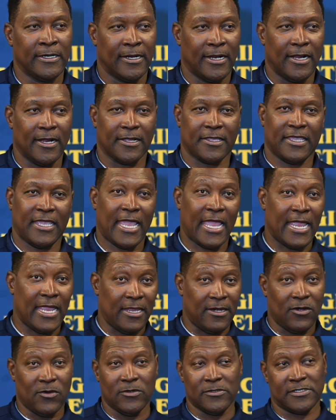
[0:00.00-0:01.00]
Uh,
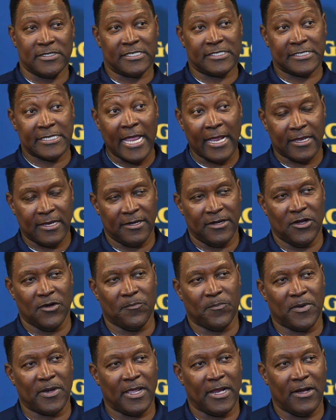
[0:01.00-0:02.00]
Cade, who's a second
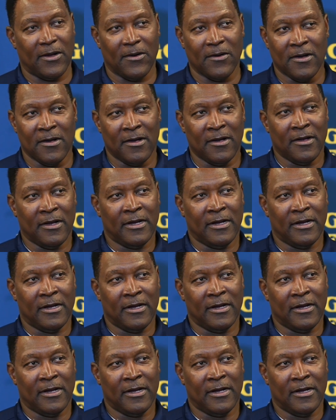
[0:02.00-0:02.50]
year player,